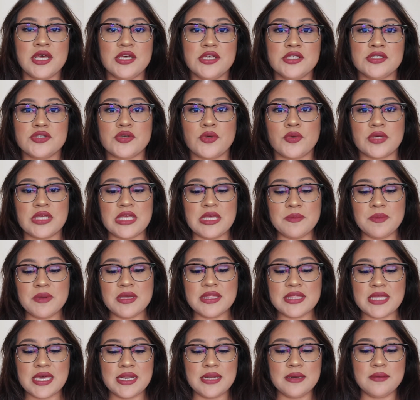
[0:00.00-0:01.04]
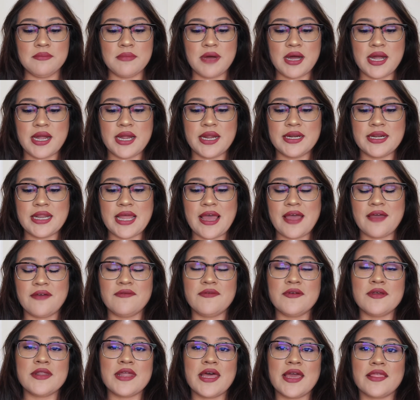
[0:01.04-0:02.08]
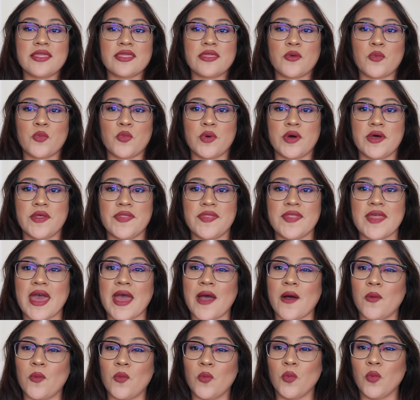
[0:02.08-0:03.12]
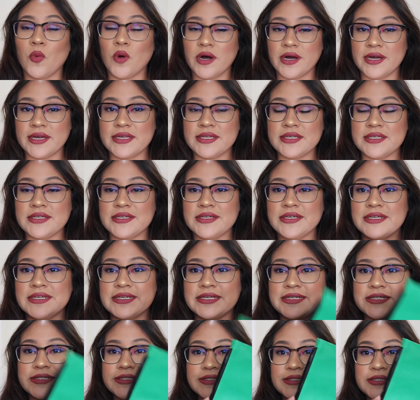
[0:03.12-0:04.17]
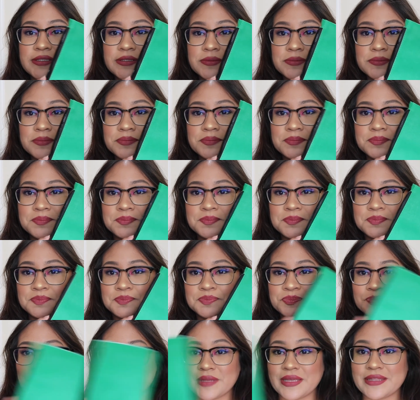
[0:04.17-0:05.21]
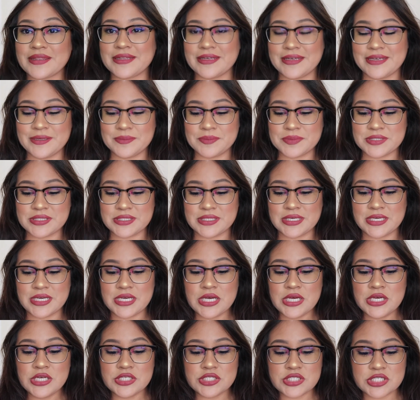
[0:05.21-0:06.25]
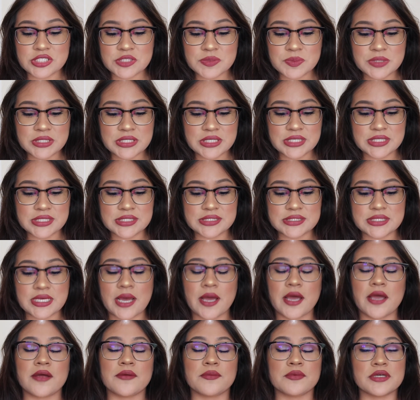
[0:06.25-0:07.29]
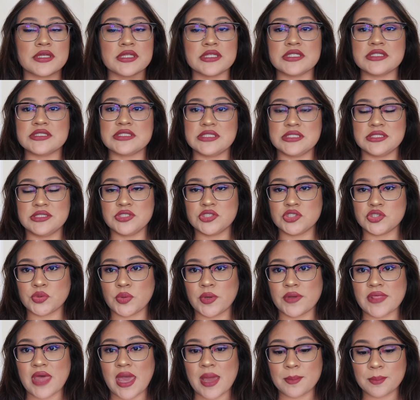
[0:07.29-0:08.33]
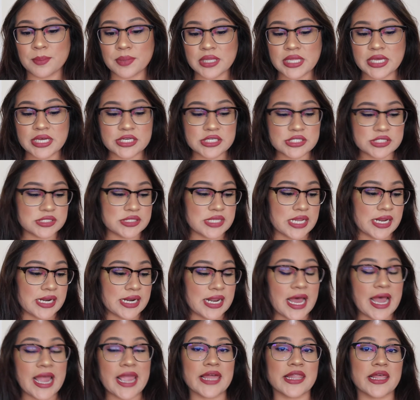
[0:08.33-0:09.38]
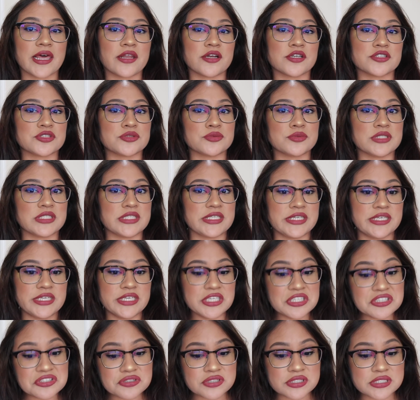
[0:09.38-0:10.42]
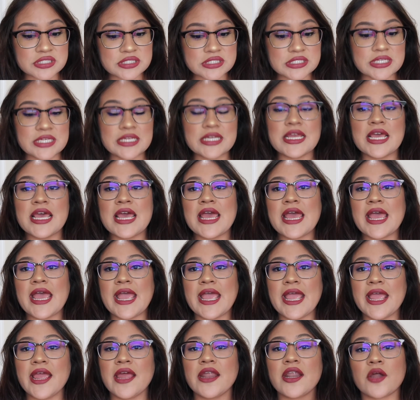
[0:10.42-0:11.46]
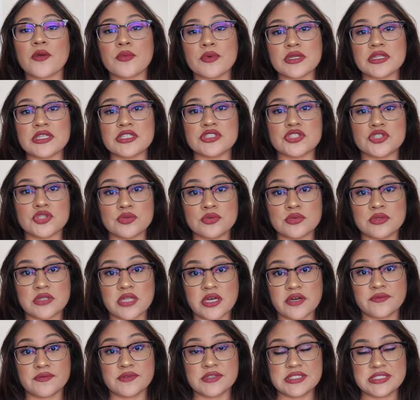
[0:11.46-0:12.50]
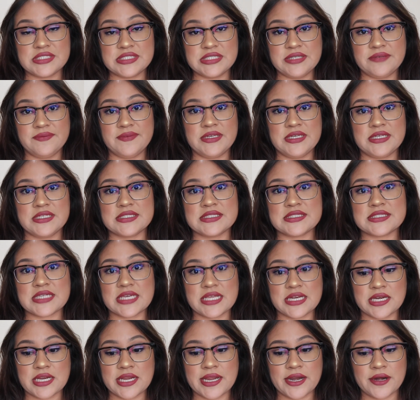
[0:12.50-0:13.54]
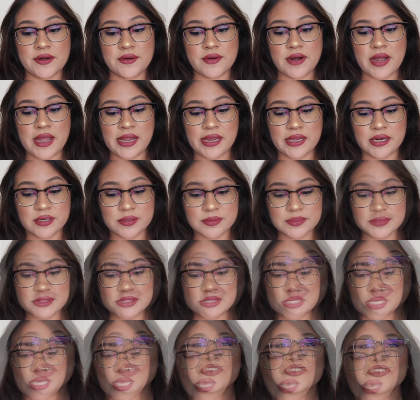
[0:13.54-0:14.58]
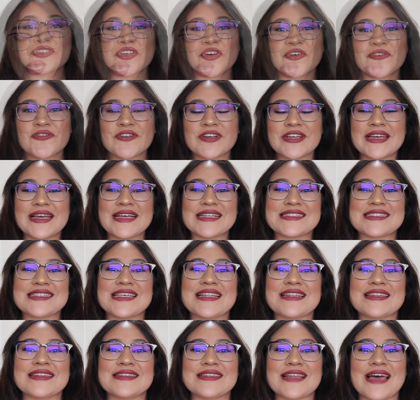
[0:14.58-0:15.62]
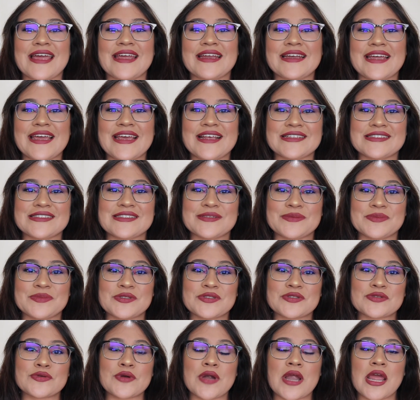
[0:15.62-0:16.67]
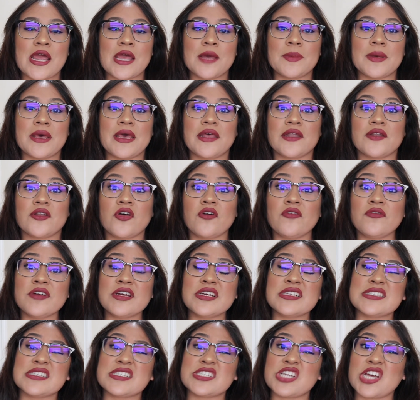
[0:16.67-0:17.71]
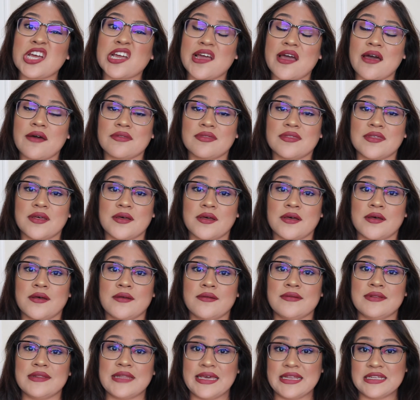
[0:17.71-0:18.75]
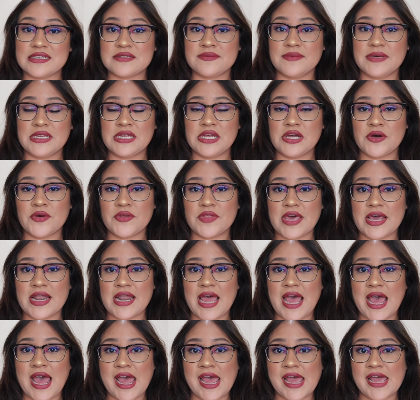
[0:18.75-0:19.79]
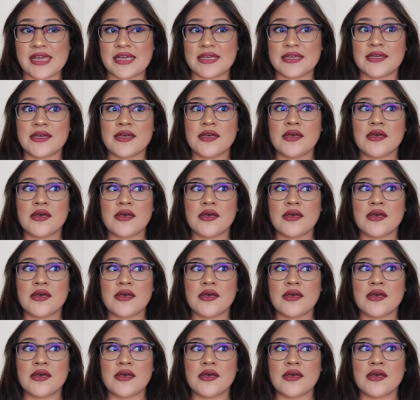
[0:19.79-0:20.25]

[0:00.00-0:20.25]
So keeping that in mind, I feel like the one that won is the IPSY, just because I really did enjoy that blush. That highlighter is really interesting, and I really do love receiving skincare items. Don't forget to like and subscribe, and don't forget to check out the latest video that I